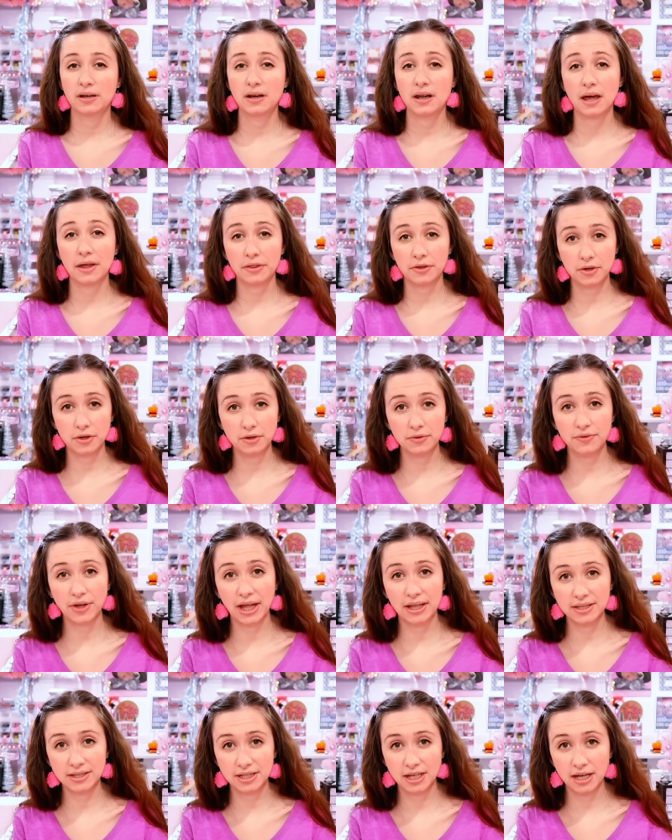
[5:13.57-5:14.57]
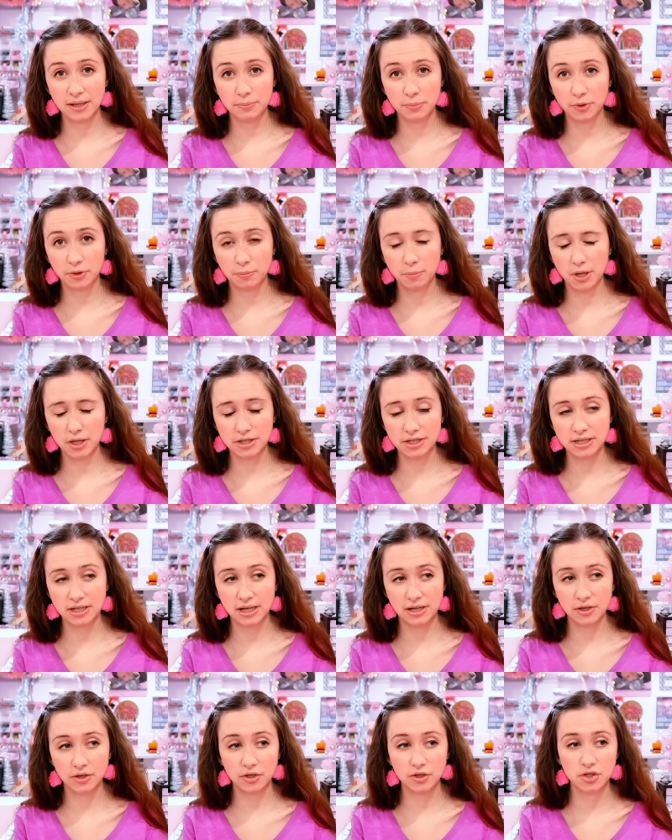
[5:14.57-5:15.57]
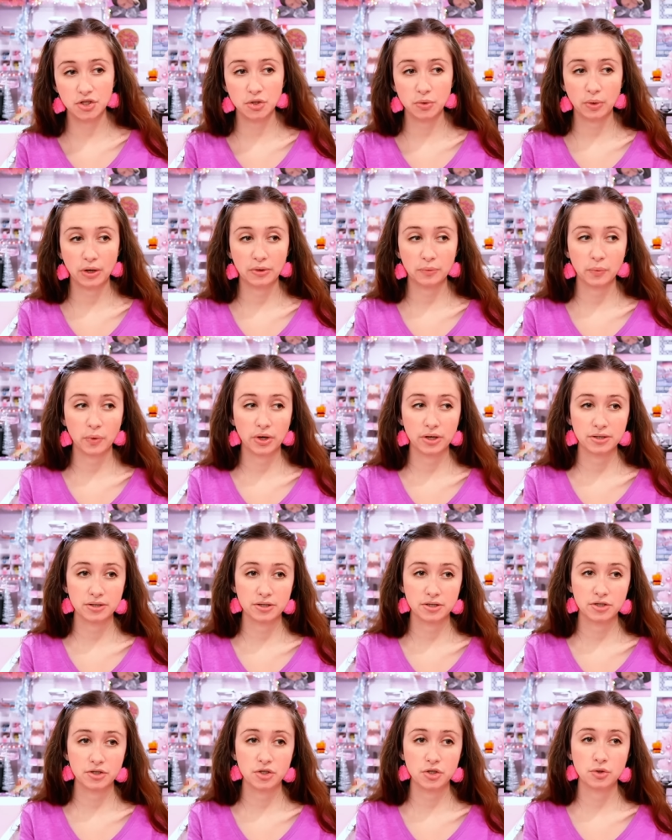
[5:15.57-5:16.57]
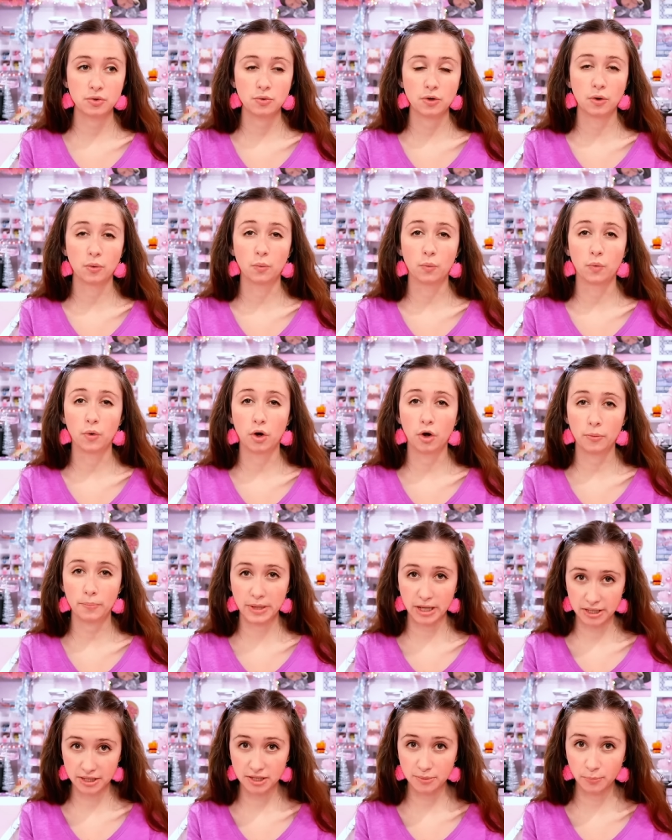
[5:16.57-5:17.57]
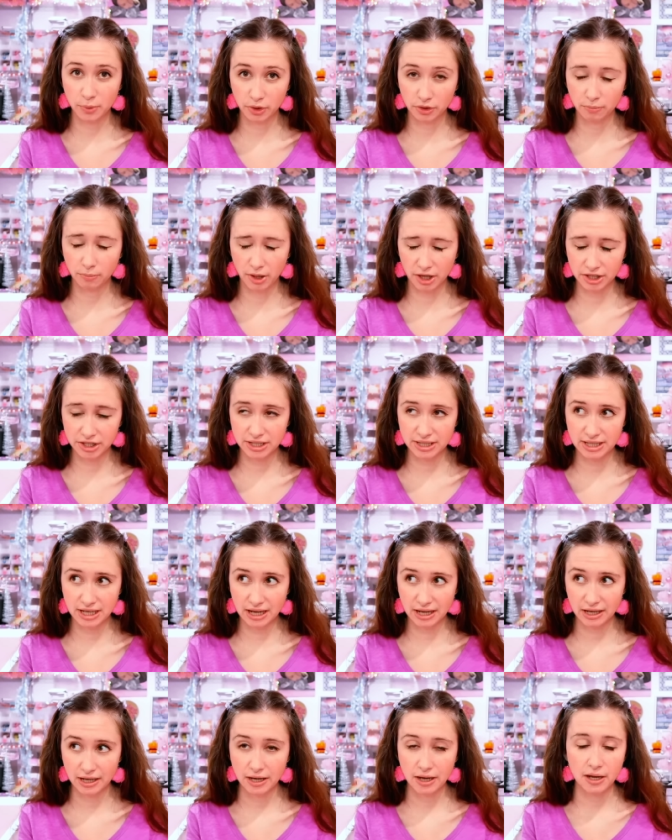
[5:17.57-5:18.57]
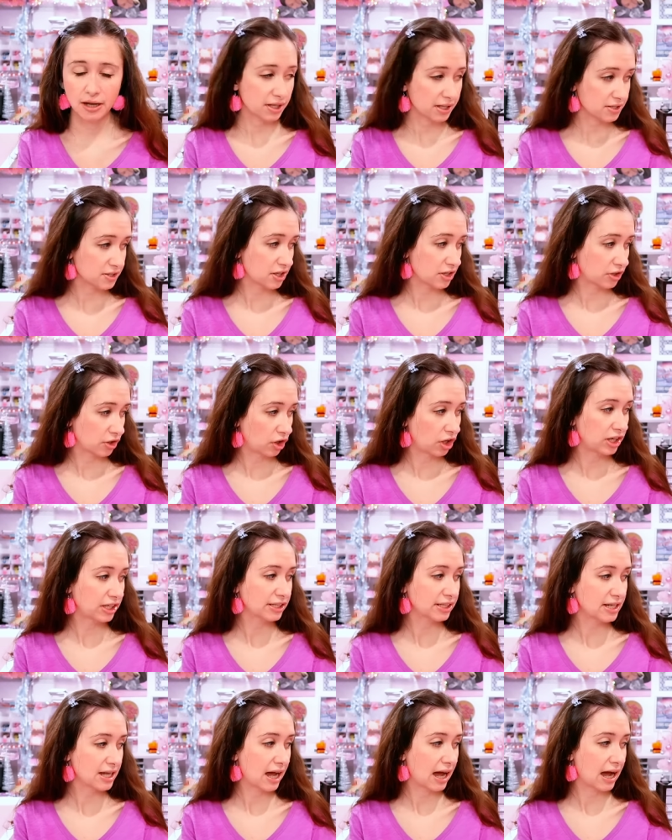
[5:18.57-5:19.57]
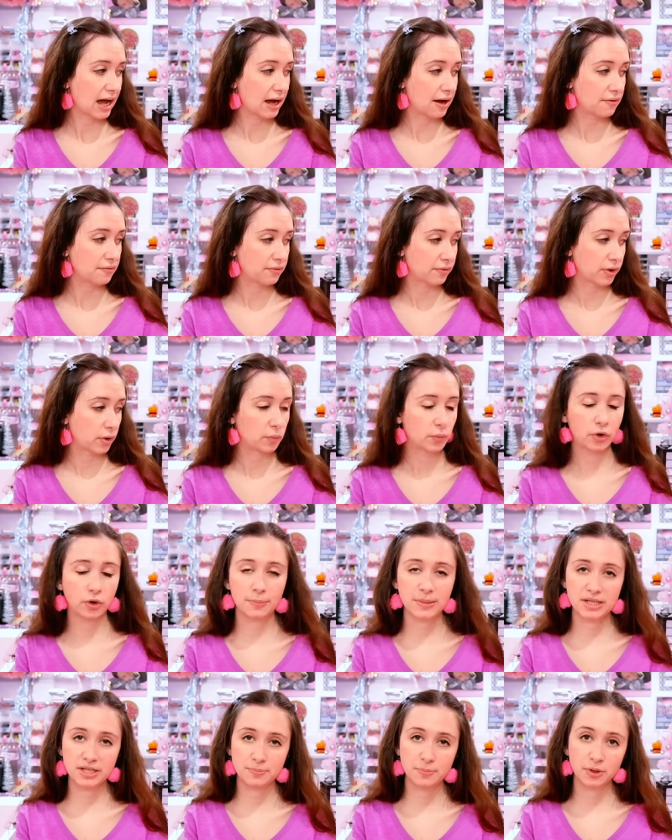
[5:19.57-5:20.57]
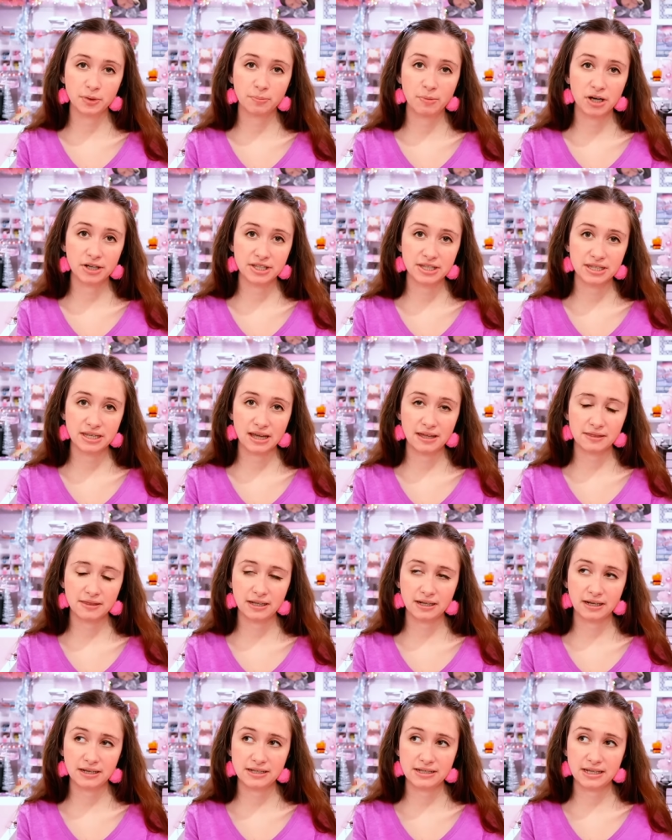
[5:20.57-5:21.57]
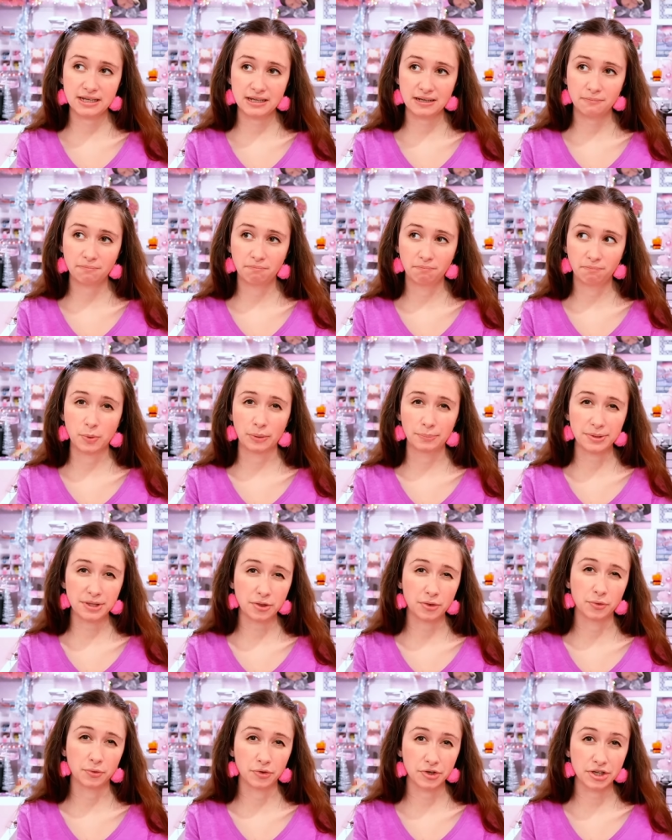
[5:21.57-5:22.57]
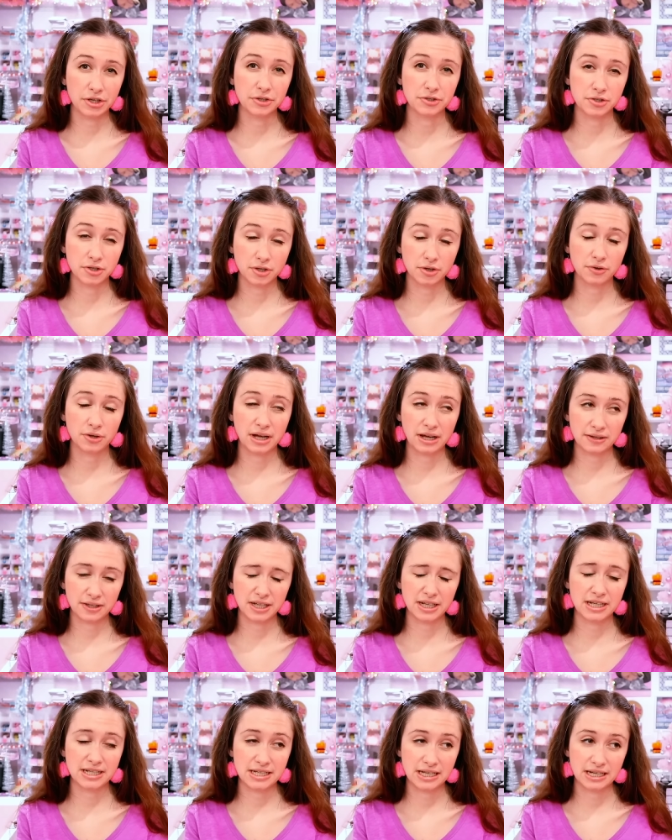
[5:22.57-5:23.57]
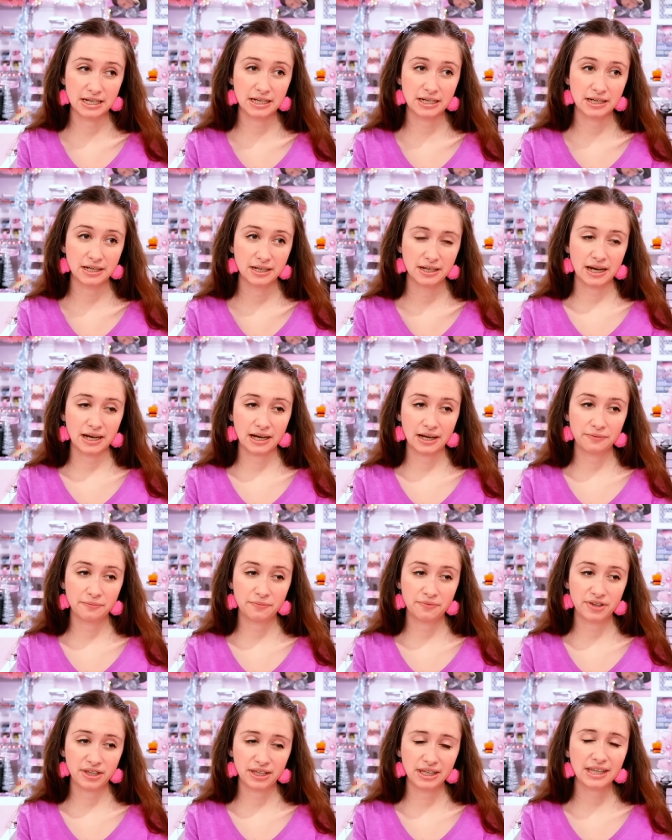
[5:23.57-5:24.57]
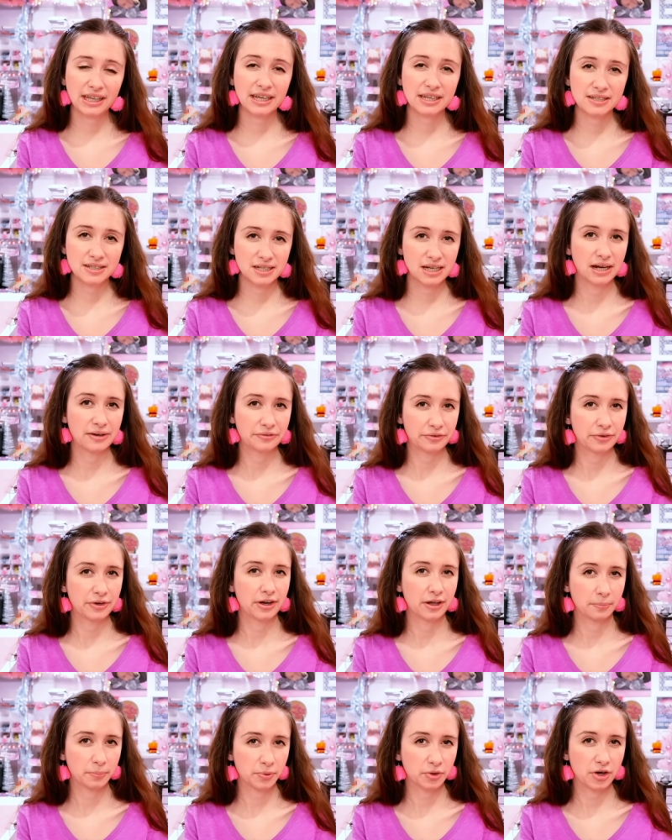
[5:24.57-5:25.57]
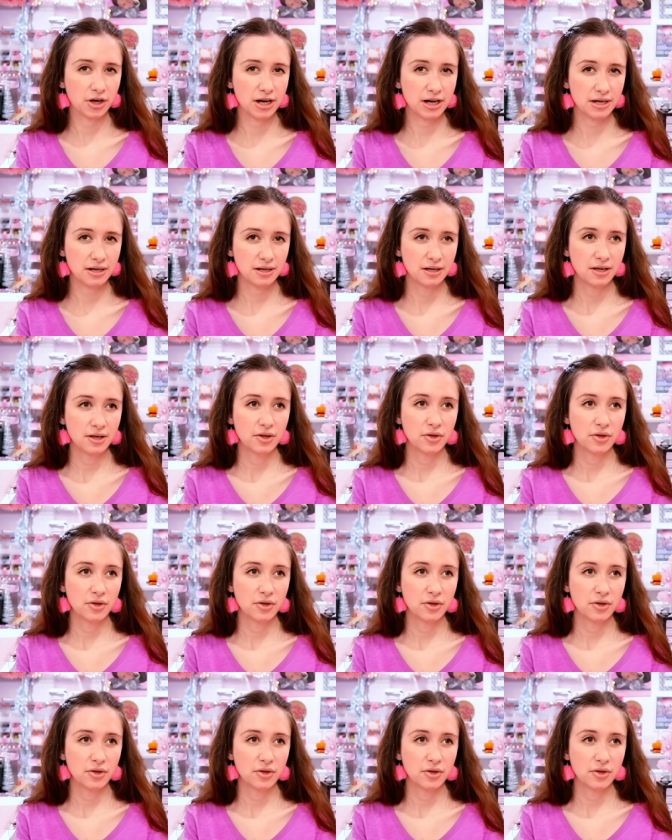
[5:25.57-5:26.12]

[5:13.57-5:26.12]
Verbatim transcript: another Valentine bookmark set or do I want to do a romance bookmark set? Because I currently have a romance bookmark set that I did probably three years ago now that I did it and I'm feeling like it's time for an upgrade.